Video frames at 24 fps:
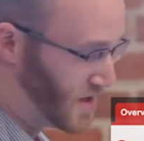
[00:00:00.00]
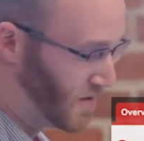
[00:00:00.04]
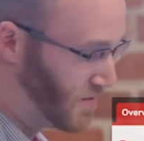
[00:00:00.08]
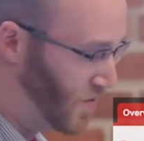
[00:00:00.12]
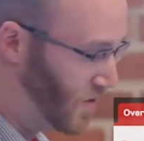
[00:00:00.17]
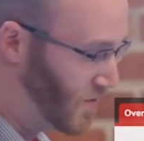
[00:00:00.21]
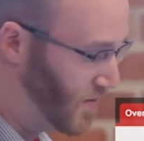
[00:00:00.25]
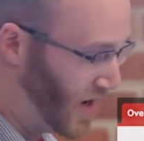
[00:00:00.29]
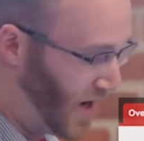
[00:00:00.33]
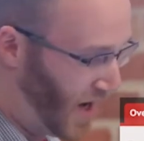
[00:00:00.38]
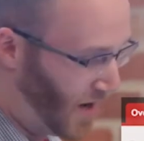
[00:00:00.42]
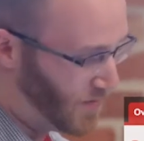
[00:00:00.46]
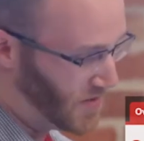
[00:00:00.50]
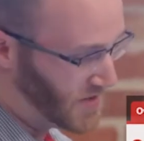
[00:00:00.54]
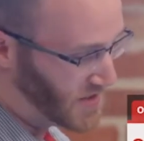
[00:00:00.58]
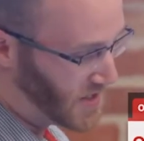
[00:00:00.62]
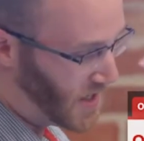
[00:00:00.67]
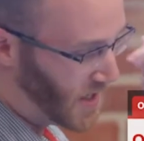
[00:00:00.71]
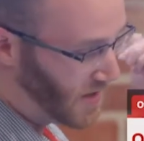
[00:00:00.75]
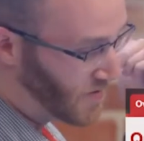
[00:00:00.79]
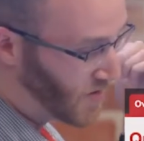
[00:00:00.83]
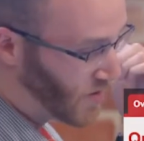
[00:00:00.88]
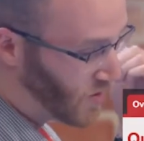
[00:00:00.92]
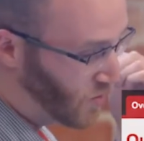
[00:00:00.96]
Ruby happens to
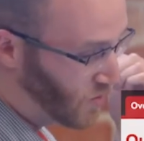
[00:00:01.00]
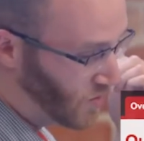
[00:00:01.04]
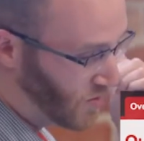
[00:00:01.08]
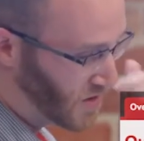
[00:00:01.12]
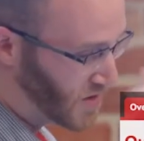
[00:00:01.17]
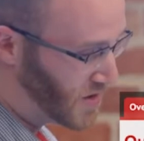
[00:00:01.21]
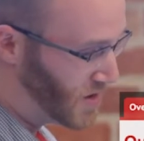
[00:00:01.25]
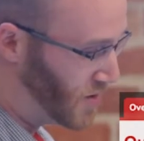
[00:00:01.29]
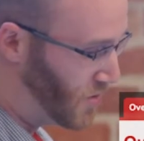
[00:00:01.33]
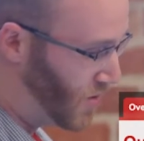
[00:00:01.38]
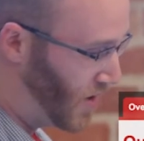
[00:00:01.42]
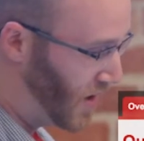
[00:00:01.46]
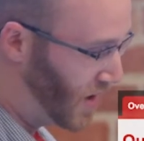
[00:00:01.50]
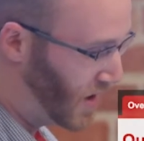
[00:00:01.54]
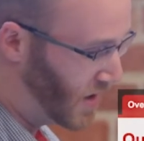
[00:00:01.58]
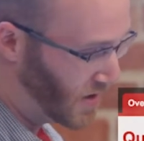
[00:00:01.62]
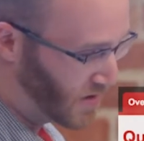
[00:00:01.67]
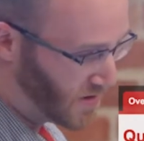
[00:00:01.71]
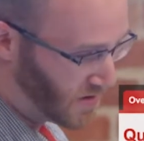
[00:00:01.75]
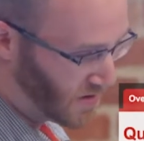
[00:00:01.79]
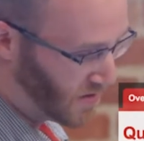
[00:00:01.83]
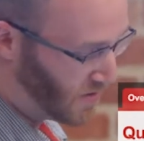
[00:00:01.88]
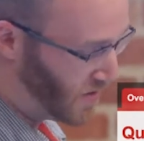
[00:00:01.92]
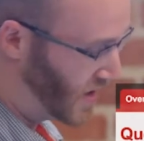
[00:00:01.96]
have the coolest UI,
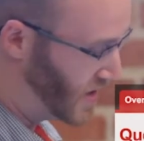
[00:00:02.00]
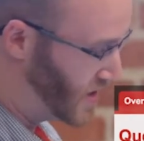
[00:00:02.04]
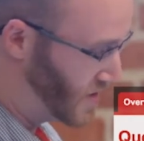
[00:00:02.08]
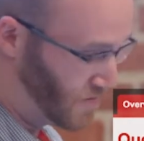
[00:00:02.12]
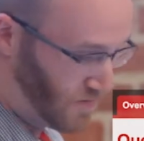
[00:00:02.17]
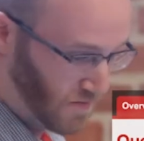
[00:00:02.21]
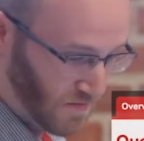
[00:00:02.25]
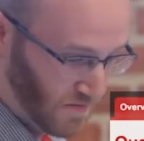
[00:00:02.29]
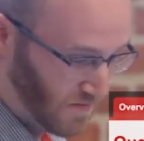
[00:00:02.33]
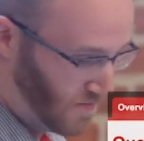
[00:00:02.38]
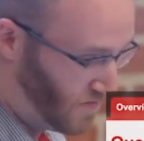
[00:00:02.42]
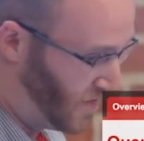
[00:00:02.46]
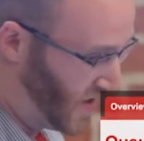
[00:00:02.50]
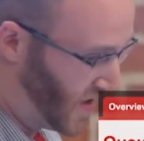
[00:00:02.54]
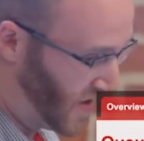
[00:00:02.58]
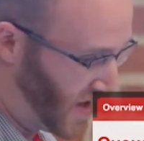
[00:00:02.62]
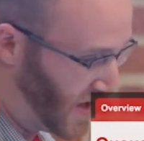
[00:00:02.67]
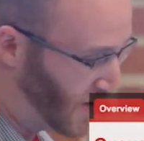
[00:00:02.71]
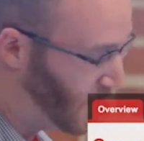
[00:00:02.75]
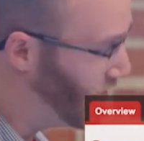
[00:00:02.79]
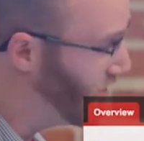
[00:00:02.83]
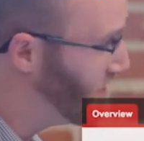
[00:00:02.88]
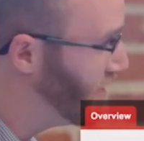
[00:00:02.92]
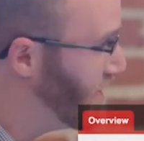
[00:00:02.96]
so I just picked that
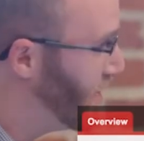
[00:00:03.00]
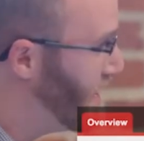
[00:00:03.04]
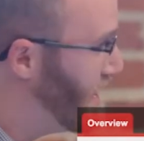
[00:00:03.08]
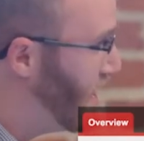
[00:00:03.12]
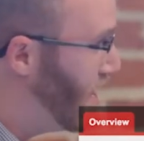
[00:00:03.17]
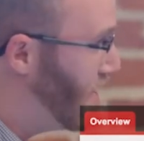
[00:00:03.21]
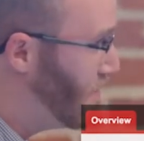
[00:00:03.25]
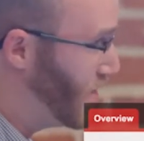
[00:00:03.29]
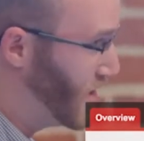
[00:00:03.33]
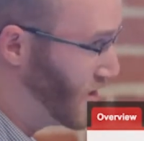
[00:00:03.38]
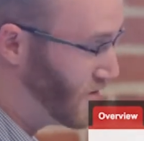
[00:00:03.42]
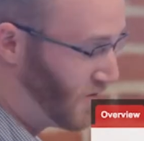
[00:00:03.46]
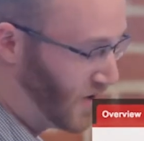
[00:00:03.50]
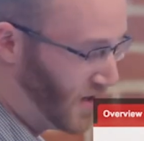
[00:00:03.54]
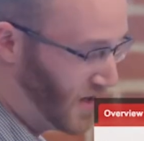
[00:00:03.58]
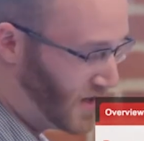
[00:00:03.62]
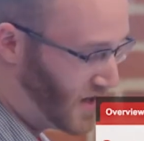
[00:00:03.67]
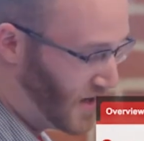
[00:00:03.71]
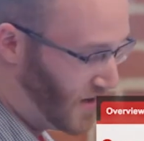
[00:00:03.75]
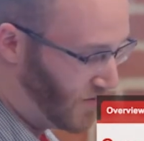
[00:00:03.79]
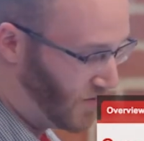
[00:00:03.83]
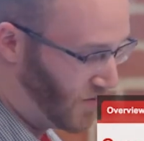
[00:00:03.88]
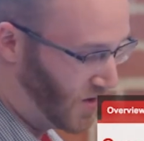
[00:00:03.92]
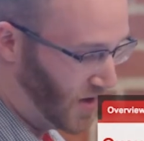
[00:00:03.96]
one. But it's really,
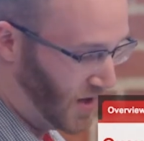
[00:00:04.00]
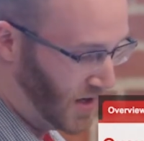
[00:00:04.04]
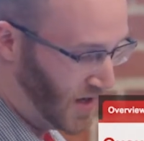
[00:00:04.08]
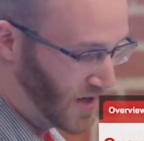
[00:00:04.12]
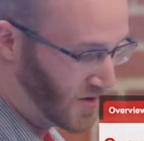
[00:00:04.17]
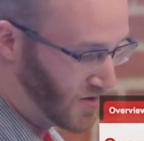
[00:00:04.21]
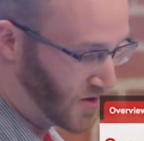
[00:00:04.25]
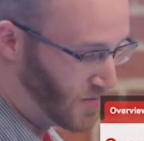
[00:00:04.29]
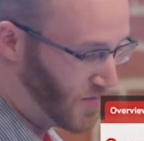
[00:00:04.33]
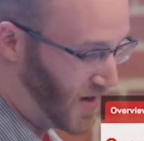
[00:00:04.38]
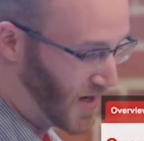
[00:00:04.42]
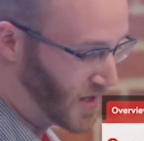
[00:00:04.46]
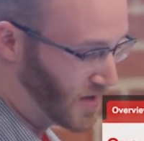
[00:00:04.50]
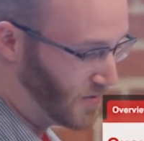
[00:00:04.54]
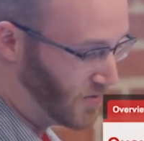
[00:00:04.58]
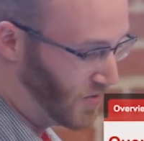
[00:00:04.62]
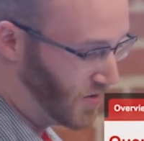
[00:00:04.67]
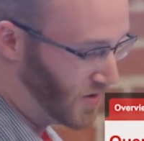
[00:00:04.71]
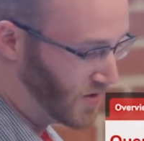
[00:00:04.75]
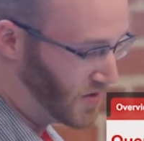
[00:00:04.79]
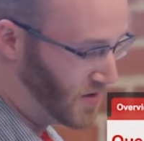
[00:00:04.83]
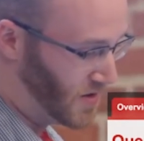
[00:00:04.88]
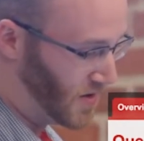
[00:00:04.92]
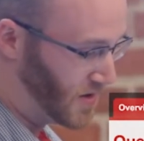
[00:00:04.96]
really introspectable.
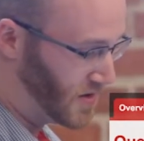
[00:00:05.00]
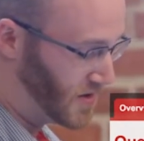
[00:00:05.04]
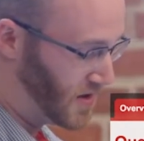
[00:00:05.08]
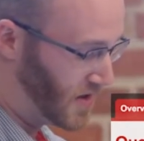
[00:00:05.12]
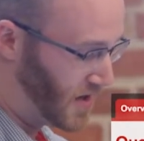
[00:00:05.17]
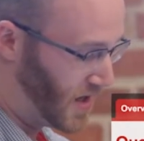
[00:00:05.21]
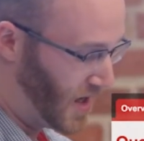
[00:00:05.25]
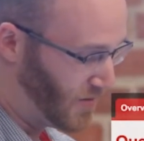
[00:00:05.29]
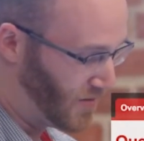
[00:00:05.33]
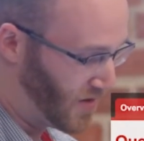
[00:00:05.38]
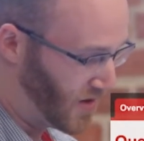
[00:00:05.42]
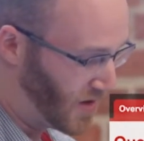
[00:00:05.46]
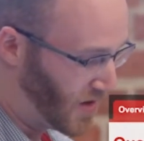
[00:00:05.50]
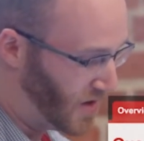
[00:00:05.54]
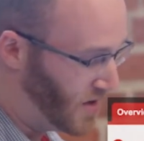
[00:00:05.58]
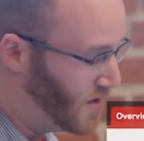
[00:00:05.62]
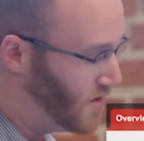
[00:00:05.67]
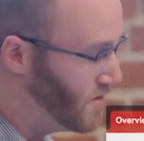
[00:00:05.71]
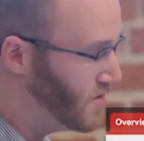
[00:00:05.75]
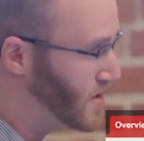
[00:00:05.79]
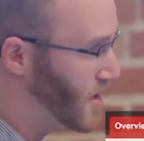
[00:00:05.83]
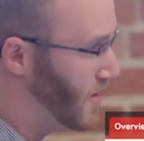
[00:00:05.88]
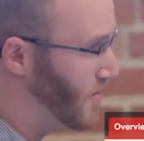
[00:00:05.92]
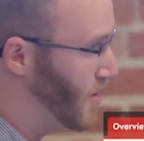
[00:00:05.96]
So you can see the name of the
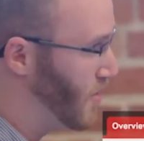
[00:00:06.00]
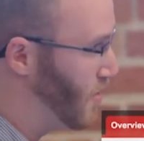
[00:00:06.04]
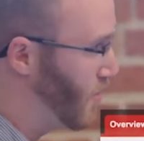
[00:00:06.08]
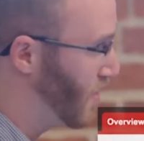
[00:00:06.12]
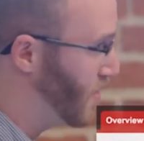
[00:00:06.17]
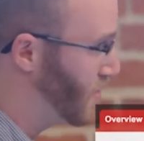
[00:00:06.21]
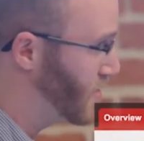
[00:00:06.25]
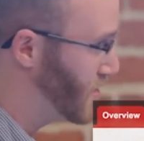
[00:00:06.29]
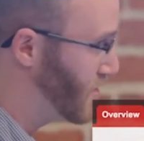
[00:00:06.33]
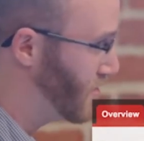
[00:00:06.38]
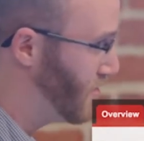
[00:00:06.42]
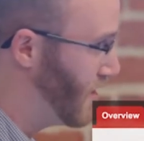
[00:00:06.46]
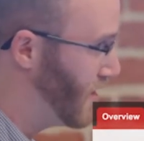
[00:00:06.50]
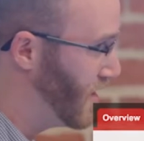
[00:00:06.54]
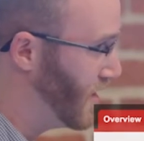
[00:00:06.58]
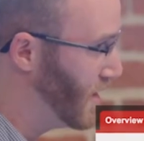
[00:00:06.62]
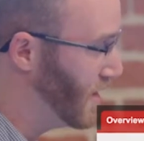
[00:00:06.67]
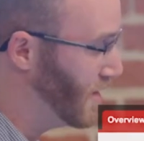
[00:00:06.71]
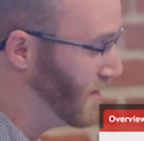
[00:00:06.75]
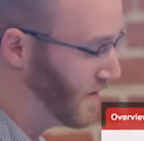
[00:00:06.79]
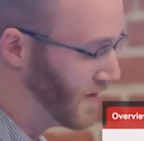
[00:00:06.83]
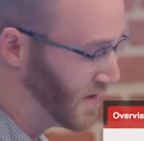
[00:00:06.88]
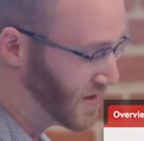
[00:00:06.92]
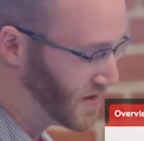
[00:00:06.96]
queues, how many workers are running,
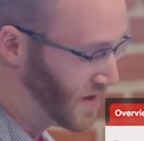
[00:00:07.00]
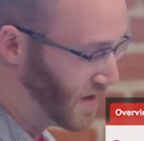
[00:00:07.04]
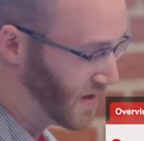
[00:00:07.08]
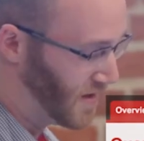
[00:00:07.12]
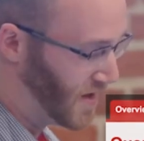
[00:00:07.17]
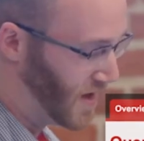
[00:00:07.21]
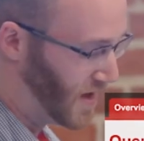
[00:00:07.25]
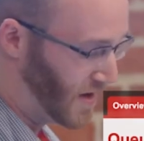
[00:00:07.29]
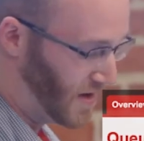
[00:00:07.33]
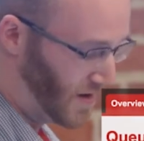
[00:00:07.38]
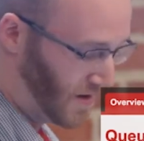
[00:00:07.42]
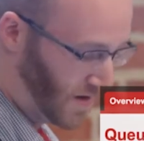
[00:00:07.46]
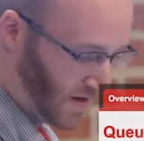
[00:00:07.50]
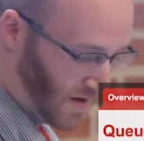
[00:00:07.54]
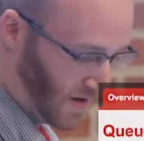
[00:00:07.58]
and things like that.